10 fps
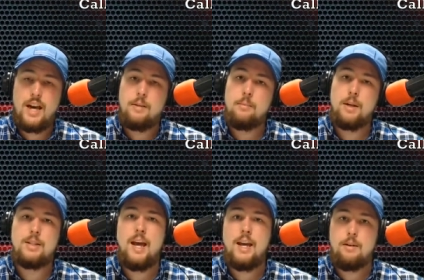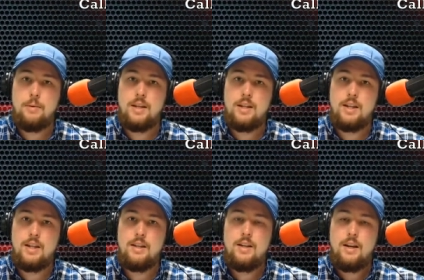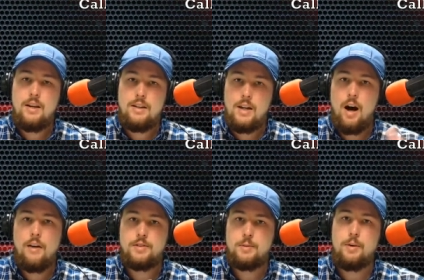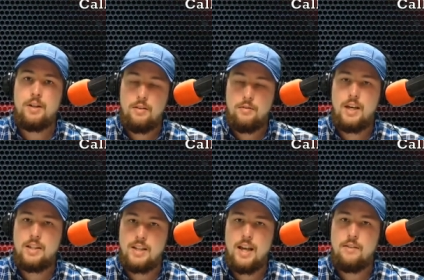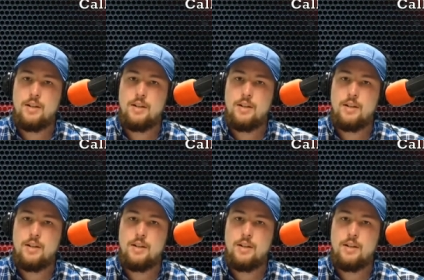and because he had to be the the offspring of King David,